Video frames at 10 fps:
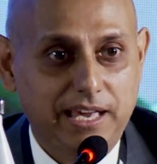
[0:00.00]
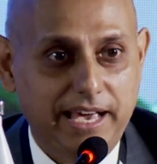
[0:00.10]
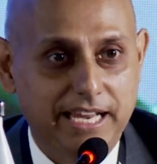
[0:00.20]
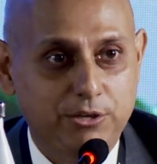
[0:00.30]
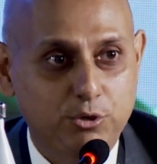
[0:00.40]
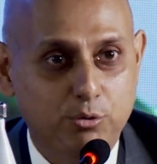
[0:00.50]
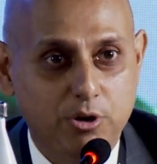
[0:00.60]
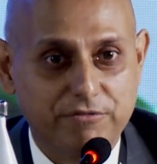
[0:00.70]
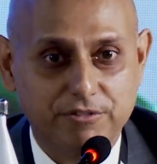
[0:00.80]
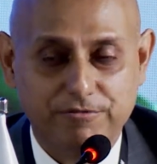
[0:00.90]
And you will
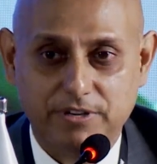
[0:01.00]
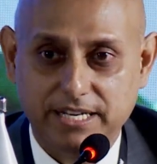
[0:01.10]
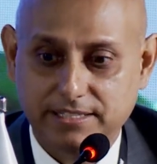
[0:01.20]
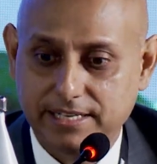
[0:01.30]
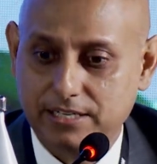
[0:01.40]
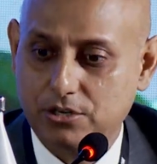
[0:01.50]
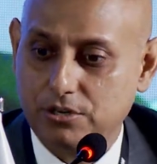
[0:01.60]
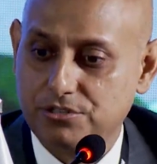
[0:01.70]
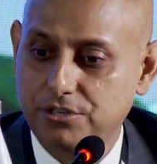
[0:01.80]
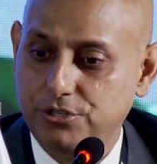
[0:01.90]
often find that
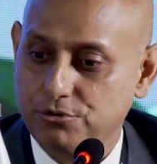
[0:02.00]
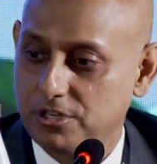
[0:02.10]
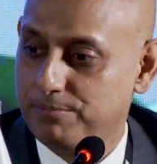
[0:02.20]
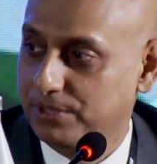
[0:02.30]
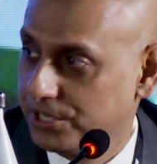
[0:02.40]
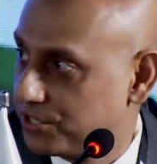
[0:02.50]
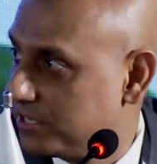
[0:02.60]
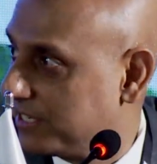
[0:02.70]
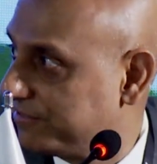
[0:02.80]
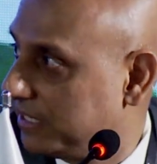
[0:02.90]
constitutional
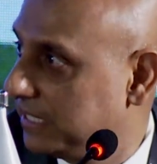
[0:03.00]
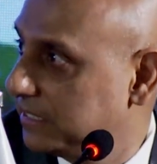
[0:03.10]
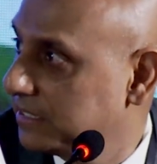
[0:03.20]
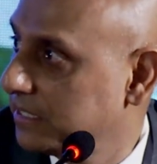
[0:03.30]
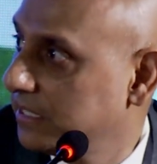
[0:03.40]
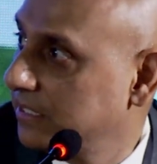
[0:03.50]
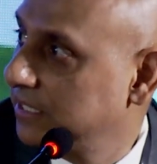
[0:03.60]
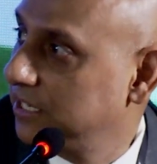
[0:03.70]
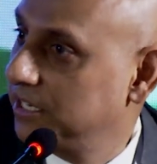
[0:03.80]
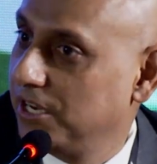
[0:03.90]
petitions are
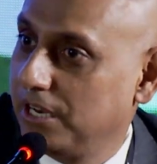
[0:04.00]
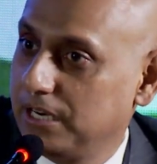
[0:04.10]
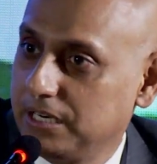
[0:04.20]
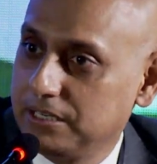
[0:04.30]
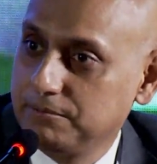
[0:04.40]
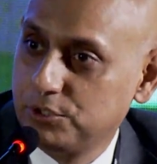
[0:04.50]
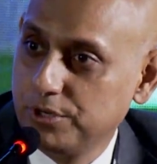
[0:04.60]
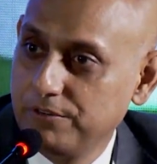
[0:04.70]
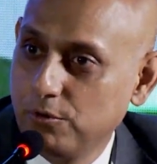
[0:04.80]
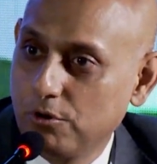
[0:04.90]
filed to
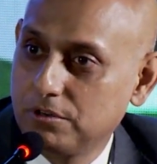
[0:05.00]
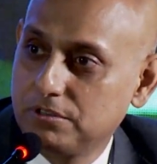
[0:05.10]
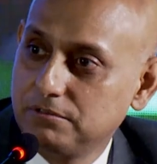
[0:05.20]
invoke